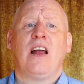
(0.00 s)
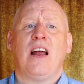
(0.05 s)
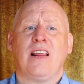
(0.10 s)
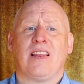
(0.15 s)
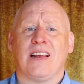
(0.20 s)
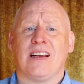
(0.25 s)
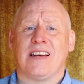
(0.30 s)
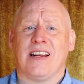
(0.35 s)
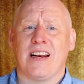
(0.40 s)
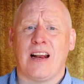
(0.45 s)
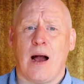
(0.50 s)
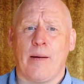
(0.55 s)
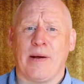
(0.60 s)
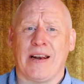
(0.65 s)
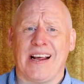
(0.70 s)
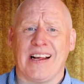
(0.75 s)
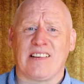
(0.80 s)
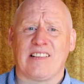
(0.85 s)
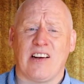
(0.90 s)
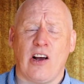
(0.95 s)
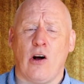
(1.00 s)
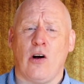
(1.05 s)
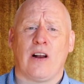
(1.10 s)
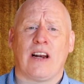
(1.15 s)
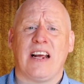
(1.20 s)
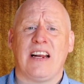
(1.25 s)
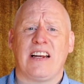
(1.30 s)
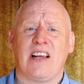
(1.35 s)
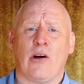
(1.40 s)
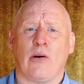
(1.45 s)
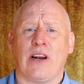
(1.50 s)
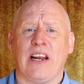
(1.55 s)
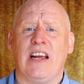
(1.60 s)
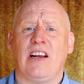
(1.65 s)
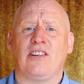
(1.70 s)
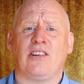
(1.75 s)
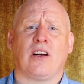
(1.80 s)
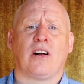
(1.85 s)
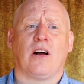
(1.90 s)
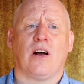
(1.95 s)
The Denominazione di
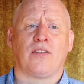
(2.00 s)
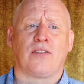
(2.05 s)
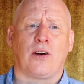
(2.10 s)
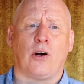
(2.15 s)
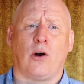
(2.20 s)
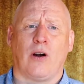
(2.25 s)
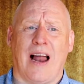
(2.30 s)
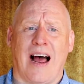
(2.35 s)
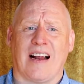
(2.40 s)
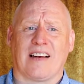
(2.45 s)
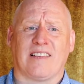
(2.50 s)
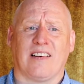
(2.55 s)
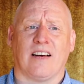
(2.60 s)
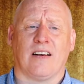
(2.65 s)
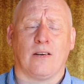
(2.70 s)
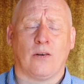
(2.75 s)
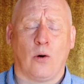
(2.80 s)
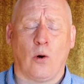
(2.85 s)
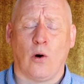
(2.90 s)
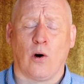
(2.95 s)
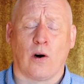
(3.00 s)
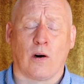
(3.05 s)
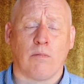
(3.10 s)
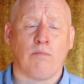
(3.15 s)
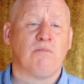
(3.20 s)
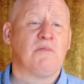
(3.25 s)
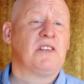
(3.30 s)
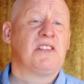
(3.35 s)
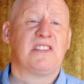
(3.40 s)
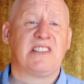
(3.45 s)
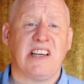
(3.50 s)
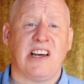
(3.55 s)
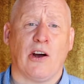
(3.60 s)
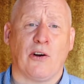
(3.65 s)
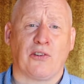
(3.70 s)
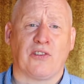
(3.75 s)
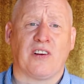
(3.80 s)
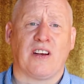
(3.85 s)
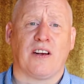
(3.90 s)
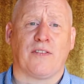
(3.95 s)
Origine Controllata, or
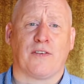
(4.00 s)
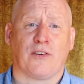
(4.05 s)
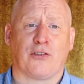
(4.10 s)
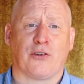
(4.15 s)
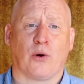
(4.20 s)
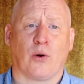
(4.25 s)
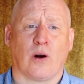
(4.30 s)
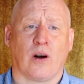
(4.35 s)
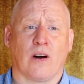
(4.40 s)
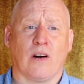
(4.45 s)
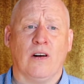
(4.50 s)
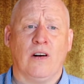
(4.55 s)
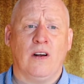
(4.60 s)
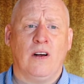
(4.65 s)
D.O.C. for short.